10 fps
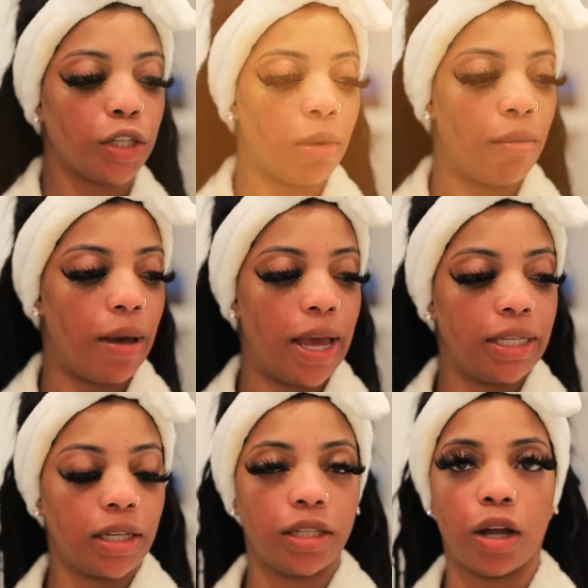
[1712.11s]
So my
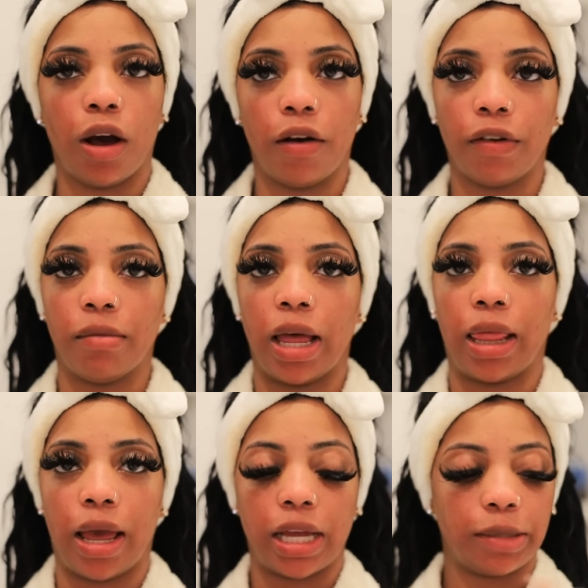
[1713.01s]
mask is off and my
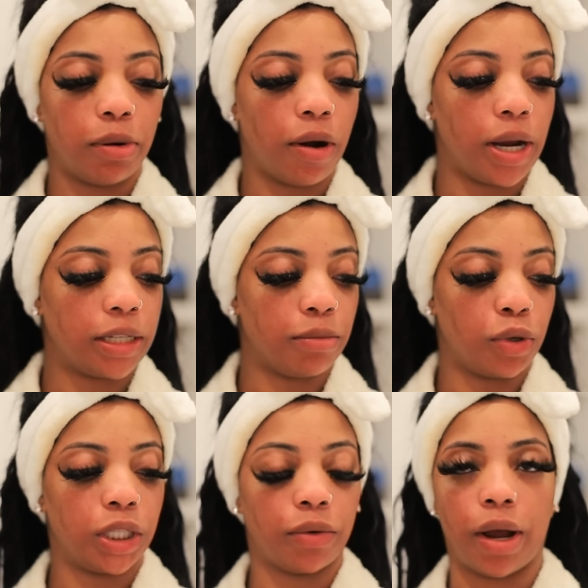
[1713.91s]
last part is
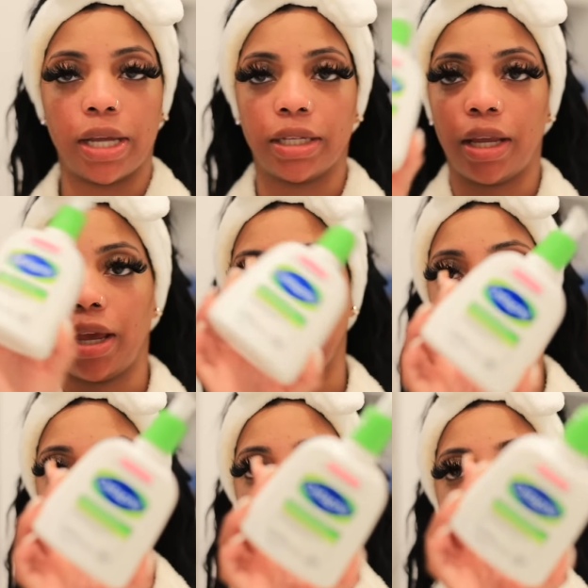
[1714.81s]
moisturizing
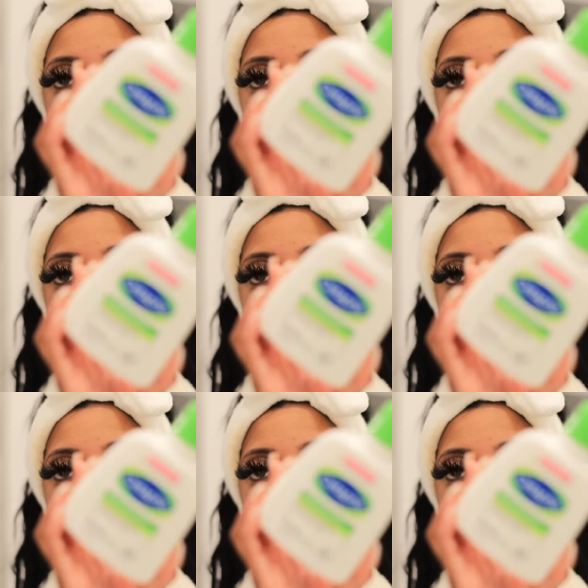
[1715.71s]
in